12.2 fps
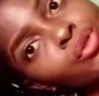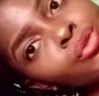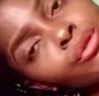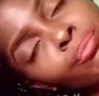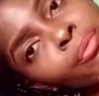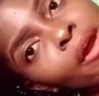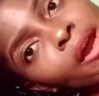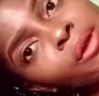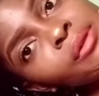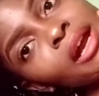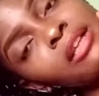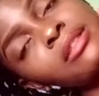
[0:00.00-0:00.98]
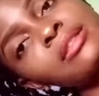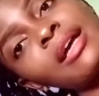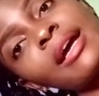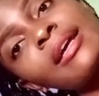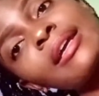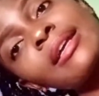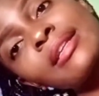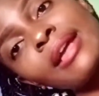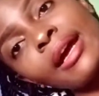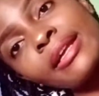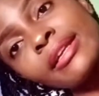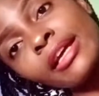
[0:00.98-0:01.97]
to the areas that they
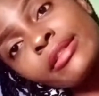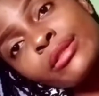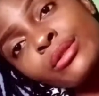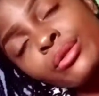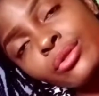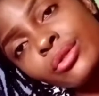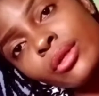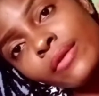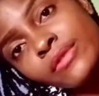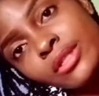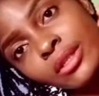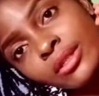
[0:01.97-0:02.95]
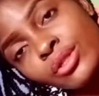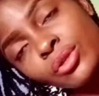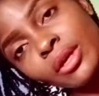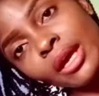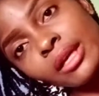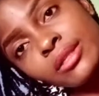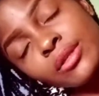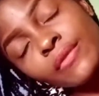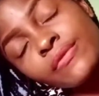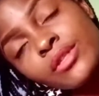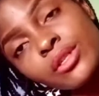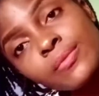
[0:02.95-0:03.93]
are yet to soften, to get
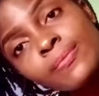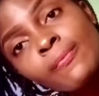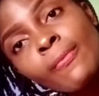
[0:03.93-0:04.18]
softened.